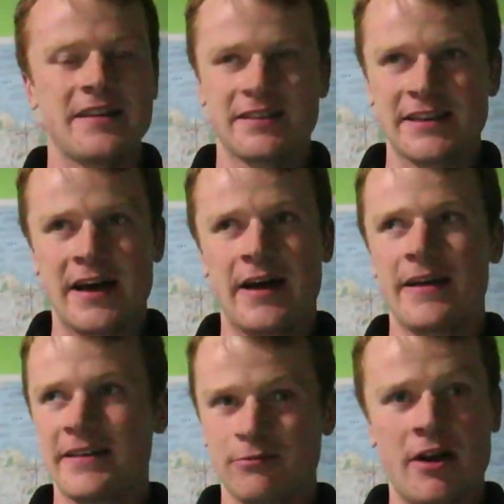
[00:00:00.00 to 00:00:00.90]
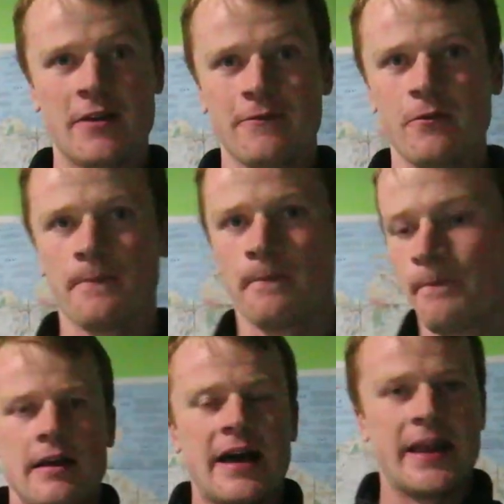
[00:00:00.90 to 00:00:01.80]
It's wonderful.
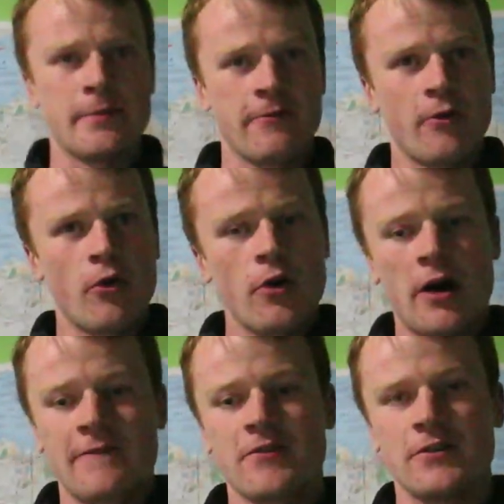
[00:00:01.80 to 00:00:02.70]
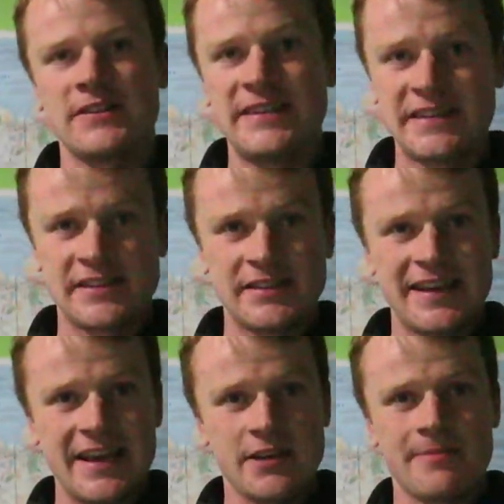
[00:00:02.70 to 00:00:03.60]
At number 4, I've got Dixons
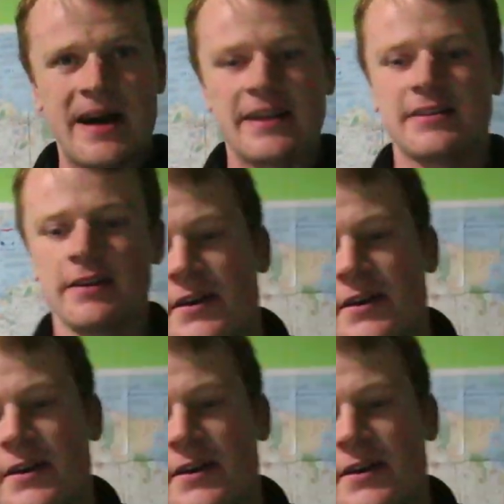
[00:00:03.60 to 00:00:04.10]
Kingdom Hut.